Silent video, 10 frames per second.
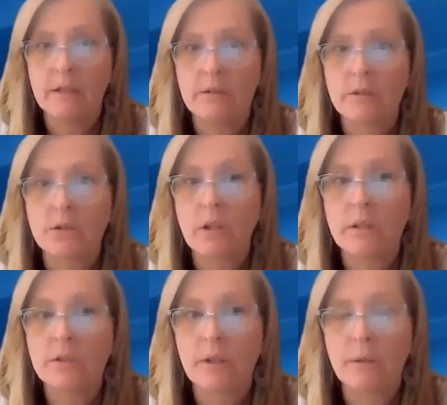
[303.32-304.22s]
There's
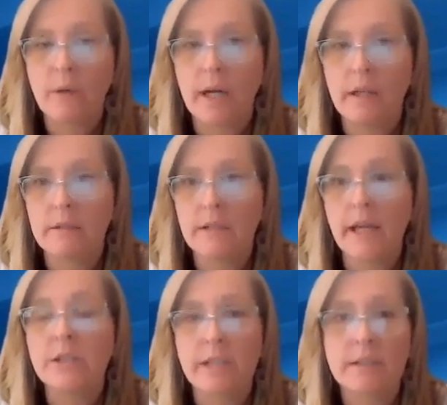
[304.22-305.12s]
also
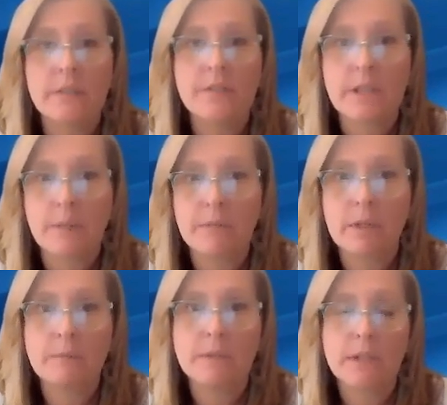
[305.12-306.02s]
digestive
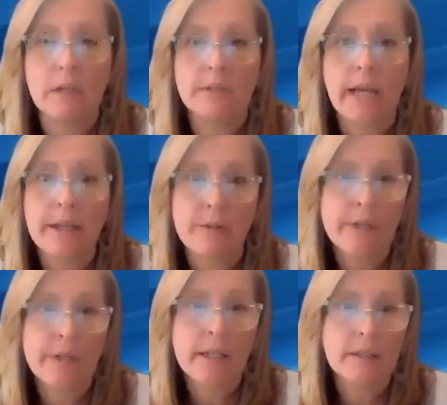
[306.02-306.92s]
symptoms of
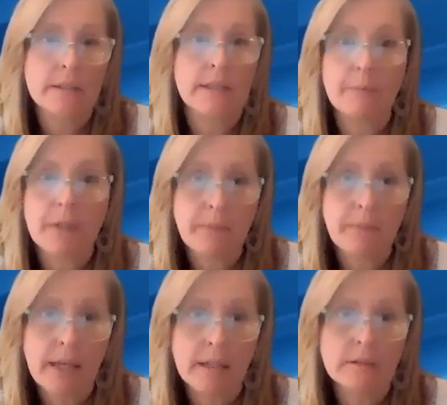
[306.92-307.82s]
diarrhea, stomach
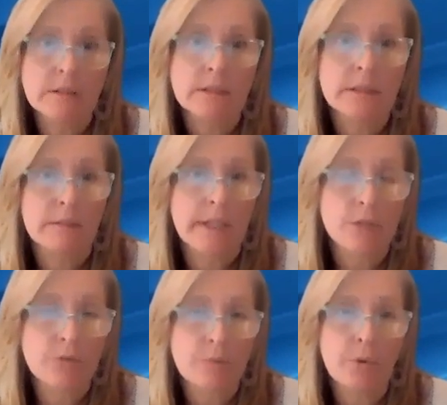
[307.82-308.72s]
pains that
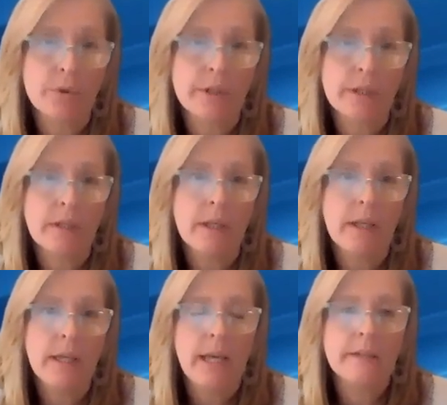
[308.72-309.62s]
is reported,
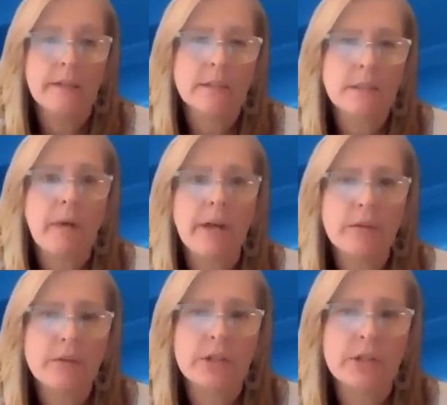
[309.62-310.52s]
and then some
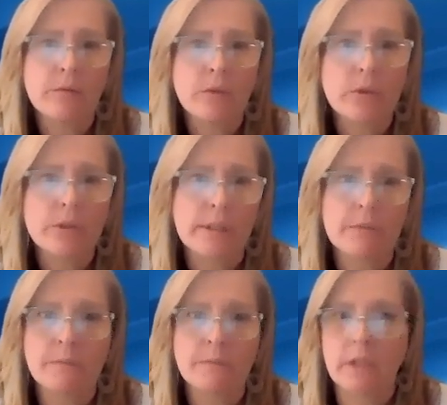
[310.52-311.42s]
other general
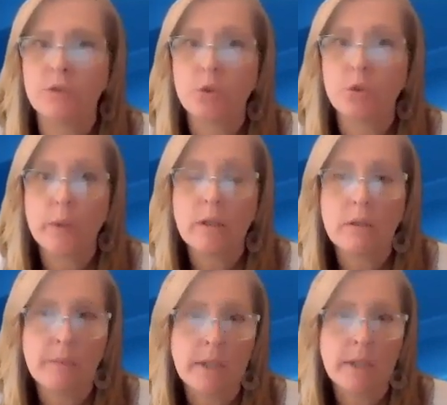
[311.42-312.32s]
symptoms of joint or
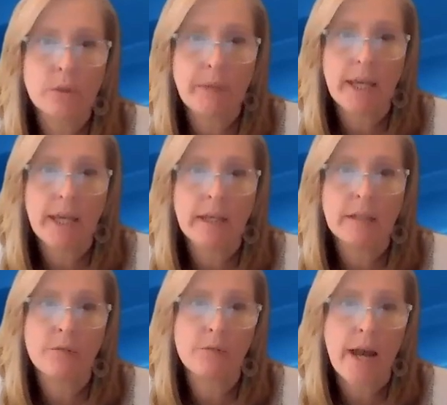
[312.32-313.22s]
muscle
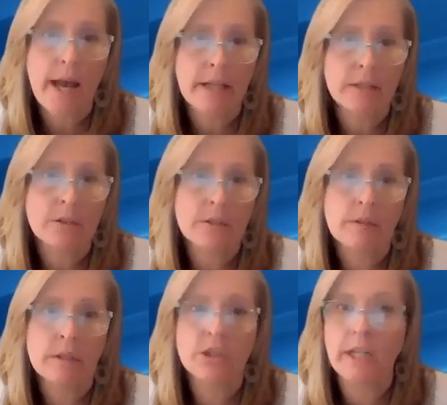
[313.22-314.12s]
pain, rash,
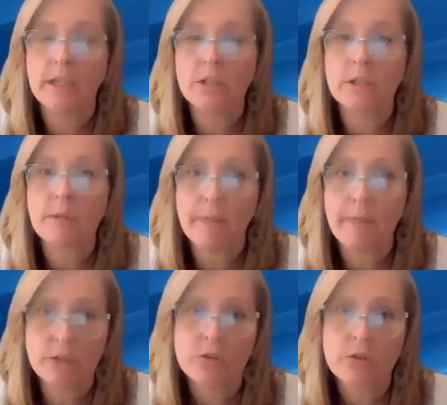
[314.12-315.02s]
changes in
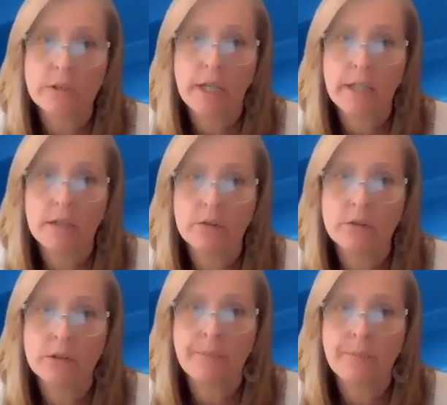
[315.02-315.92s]
menstrual
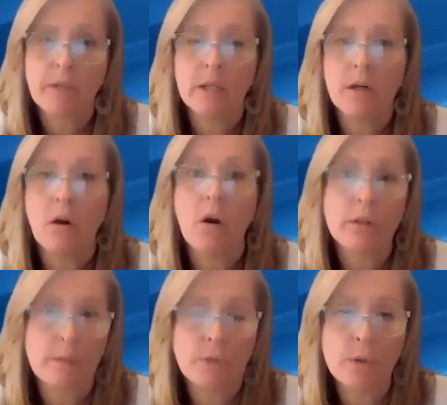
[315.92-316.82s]
cycles,
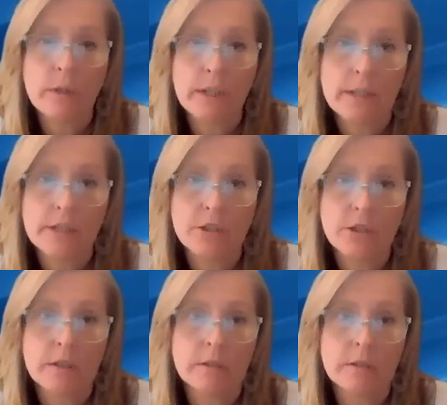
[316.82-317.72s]
autoimmune
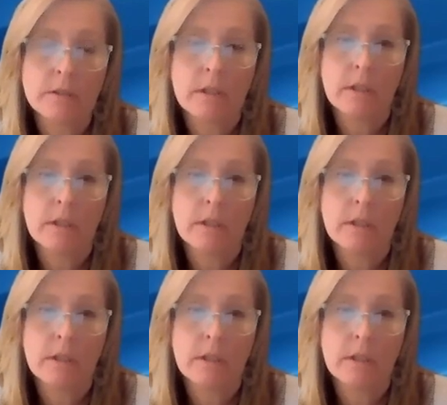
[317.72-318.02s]
conditions,